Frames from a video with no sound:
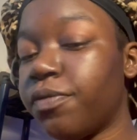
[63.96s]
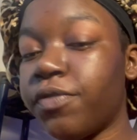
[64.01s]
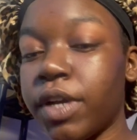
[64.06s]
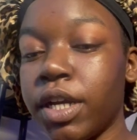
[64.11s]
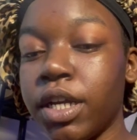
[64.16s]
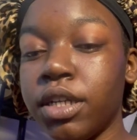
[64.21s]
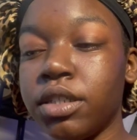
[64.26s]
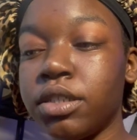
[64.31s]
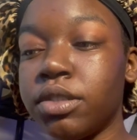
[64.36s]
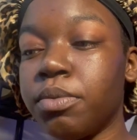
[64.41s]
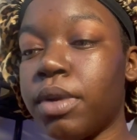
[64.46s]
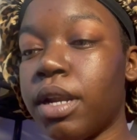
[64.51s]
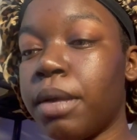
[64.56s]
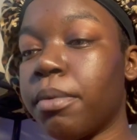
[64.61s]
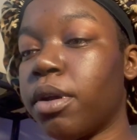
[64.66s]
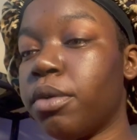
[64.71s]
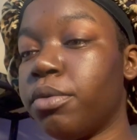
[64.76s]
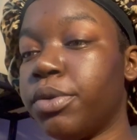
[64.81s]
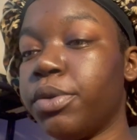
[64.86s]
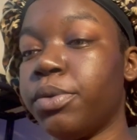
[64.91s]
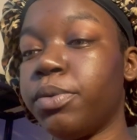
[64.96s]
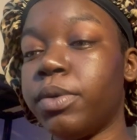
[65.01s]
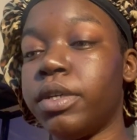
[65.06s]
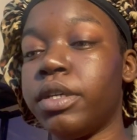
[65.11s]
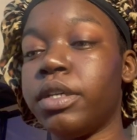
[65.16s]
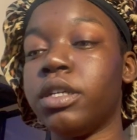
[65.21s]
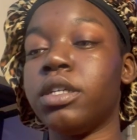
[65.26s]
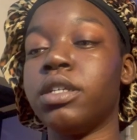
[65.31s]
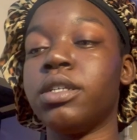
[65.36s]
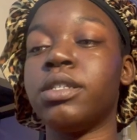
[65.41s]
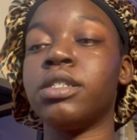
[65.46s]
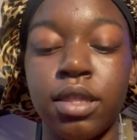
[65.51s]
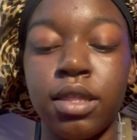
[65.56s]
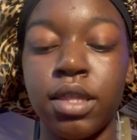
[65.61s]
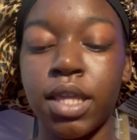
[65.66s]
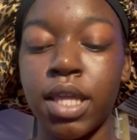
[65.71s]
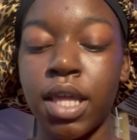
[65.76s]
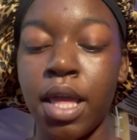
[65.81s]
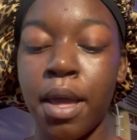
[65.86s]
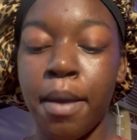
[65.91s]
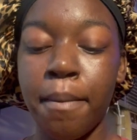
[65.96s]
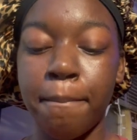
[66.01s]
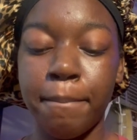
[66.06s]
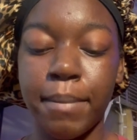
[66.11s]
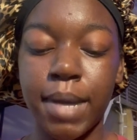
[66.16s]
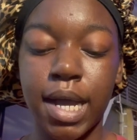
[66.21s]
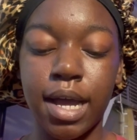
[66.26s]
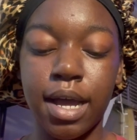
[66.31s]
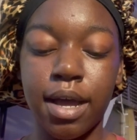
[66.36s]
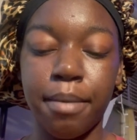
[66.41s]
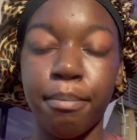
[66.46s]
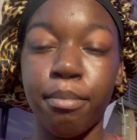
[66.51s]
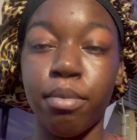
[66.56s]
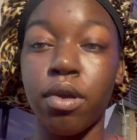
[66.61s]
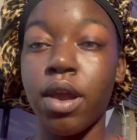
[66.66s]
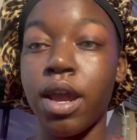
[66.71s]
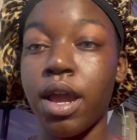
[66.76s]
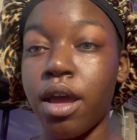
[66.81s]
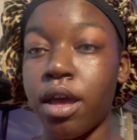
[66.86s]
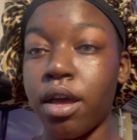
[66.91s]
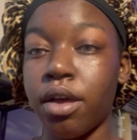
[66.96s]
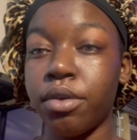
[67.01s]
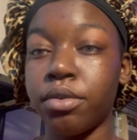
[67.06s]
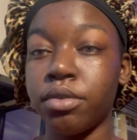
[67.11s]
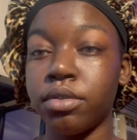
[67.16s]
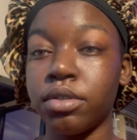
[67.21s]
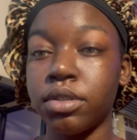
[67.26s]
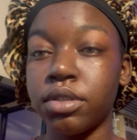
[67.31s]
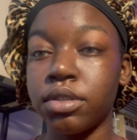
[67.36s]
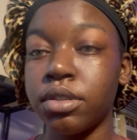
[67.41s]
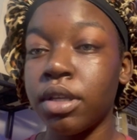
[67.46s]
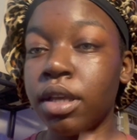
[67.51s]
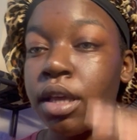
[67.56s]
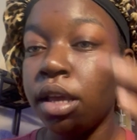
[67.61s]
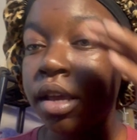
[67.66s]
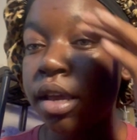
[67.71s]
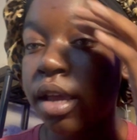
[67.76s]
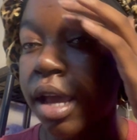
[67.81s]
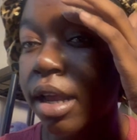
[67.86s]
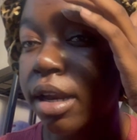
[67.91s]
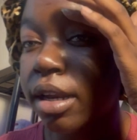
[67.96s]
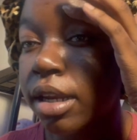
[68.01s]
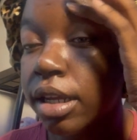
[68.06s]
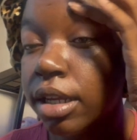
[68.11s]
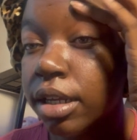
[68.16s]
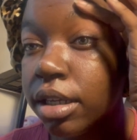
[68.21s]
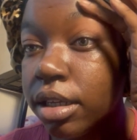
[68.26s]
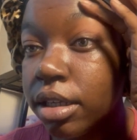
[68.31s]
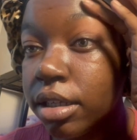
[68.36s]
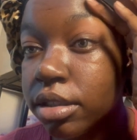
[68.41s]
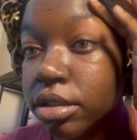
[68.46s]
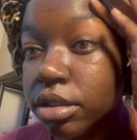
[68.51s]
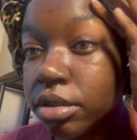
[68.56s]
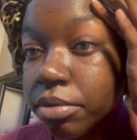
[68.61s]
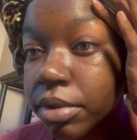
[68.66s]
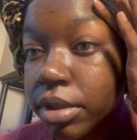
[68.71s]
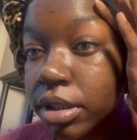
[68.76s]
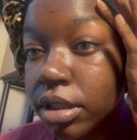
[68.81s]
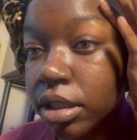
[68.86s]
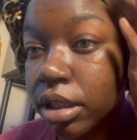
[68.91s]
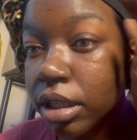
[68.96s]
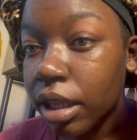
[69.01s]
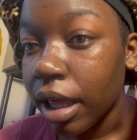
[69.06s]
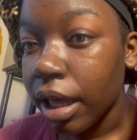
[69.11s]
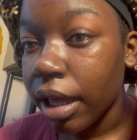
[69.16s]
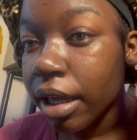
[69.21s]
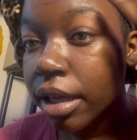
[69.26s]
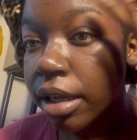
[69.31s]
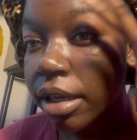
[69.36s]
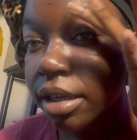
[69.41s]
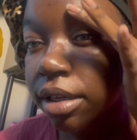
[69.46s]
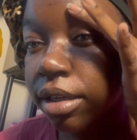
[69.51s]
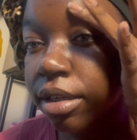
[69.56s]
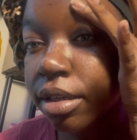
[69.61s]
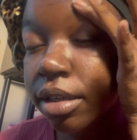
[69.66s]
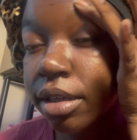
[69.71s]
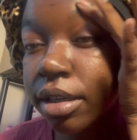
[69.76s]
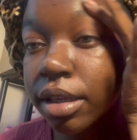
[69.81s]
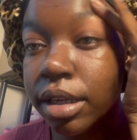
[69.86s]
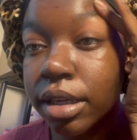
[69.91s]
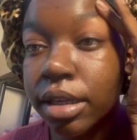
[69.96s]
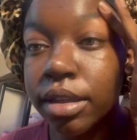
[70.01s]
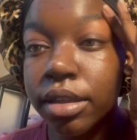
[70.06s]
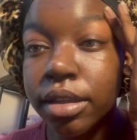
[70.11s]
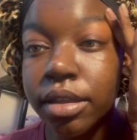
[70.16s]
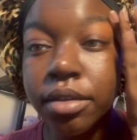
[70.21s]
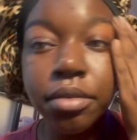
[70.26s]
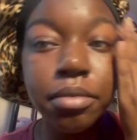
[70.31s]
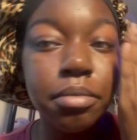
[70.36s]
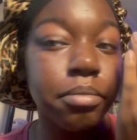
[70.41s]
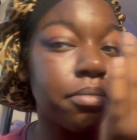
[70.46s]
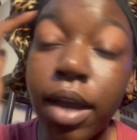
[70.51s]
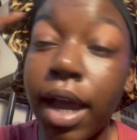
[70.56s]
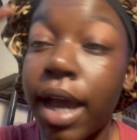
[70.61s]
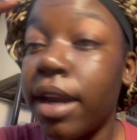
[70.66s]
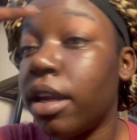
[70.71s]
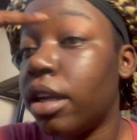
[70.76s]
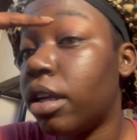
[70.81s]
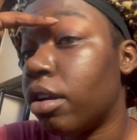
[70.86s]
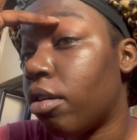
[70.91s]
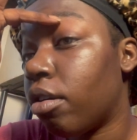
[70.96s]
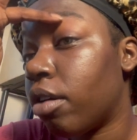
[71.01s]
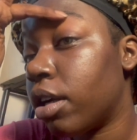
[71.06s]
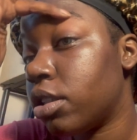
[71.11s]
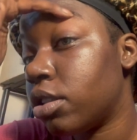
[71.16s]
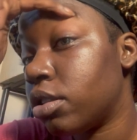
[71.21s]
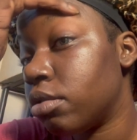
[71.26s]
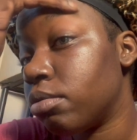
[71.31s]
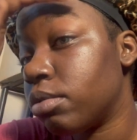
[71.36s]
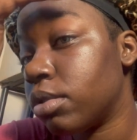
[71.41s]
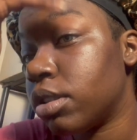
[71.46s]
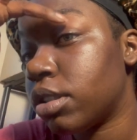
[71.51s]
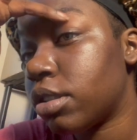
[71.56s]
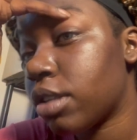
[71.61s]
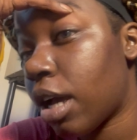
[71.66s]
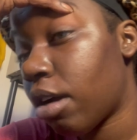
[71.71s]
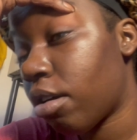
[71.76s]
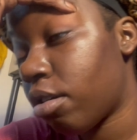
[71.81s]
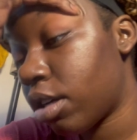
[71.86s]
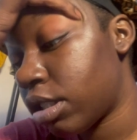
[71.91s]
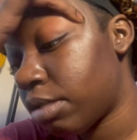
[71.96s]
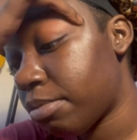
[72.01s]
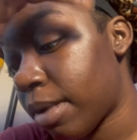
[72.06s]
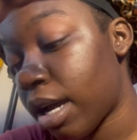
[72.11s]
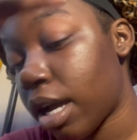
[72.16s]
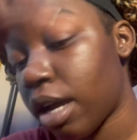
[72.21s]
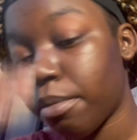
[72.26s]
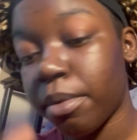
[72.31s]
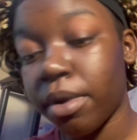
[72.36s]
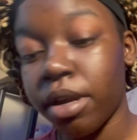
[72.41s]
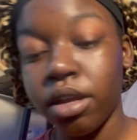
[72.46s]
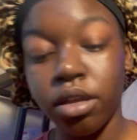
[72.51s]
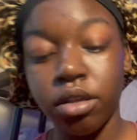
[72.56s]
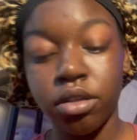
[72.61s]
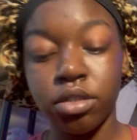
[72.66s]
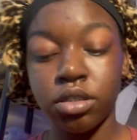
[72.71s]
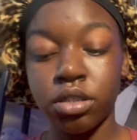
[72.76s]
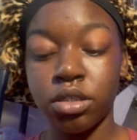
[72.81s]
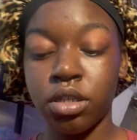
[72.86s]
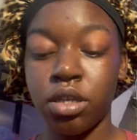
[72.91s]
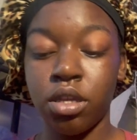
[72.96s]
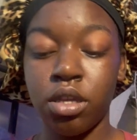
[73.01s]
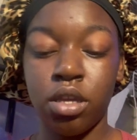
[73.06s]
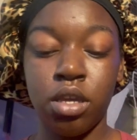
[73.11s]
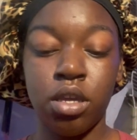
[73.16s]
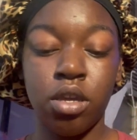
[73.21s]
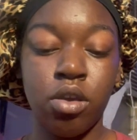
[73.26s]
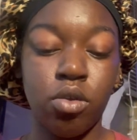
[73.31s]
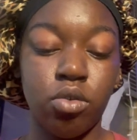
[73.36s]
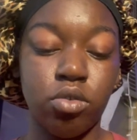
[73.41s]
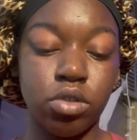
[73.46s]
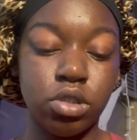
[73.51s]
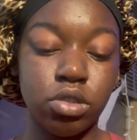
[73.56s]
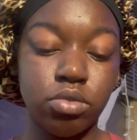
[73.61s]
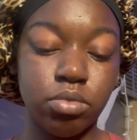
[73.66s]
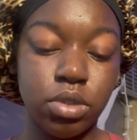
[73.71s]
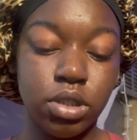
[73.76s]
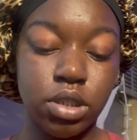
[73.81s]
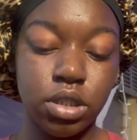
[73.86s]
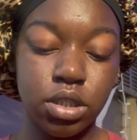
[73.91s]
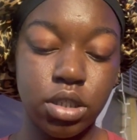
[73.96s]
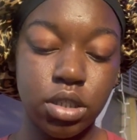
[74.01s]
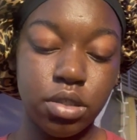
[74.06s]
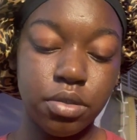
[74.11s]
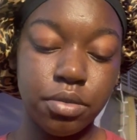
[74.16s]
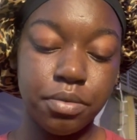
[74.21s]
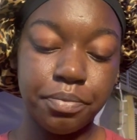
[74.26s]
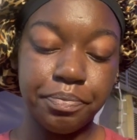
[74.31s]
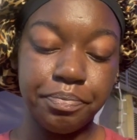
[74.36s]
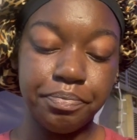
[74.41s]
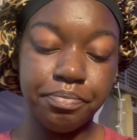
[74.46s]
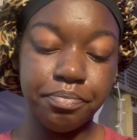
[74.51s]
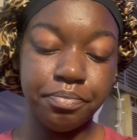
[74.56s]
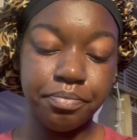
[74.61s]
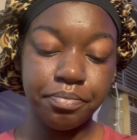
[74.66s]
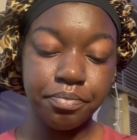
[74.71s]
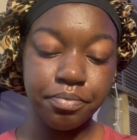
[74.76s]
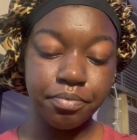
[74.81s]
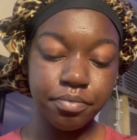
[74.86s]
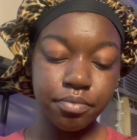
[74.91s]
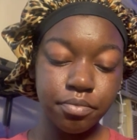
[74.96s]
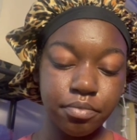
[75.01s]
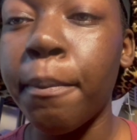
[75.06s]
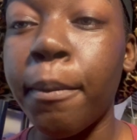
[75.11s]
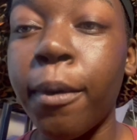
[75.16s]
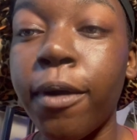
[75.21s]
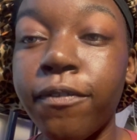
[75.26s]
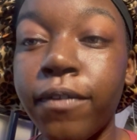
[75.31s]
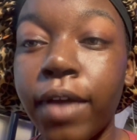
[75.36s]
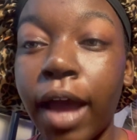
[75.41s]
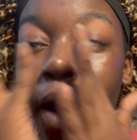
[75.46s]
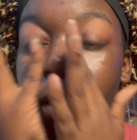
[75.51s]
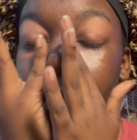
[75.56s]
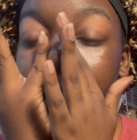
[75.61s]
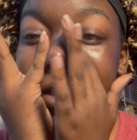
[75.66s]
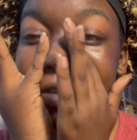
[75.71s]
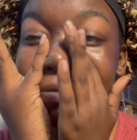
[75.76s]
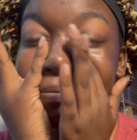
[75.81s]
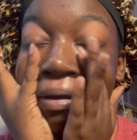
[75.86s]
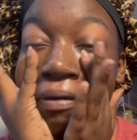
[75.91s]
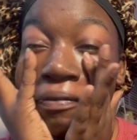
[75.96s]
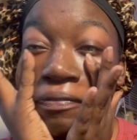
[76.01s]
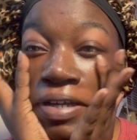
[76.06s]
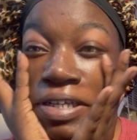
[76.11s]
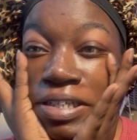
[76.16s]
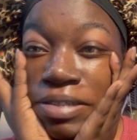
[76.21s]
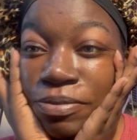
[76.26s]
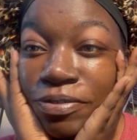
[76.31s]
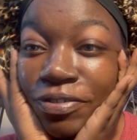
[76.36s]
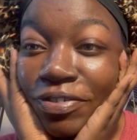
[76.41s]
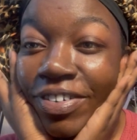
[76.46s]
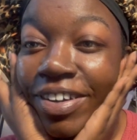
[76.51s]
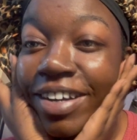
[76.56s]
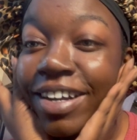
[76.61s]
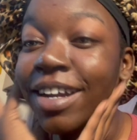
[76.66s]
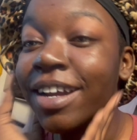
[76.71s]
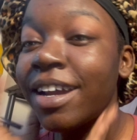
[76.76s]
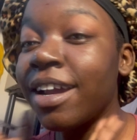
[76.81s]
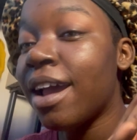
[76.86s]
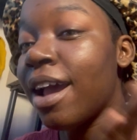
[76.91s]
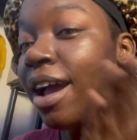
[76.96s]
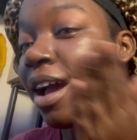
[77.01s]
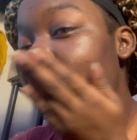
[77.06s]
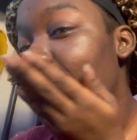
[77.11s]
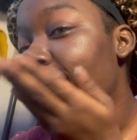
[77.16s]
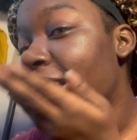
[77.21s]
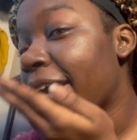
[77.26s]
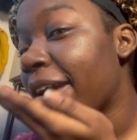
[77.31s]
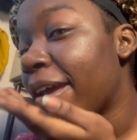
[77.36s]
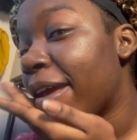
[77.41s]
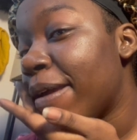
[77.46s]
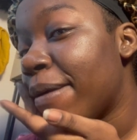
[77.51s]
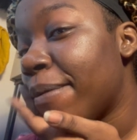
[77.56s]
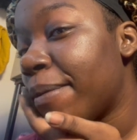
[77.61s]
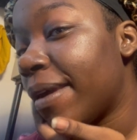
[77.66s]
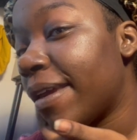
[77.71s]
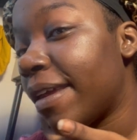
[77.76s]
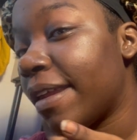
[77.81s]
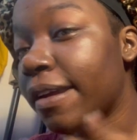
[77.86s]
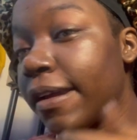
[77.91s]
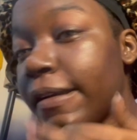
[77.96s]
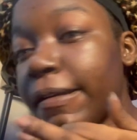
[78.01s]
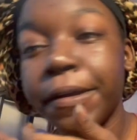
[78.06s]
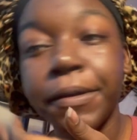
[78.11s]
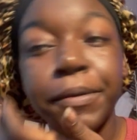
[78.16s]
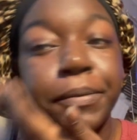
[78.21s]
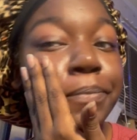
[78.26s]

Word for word: first what i'm gonna do is my brows i need to really like get them i need to arch them because i arch my eyebrows or tweeze them my i washed my face before i came in here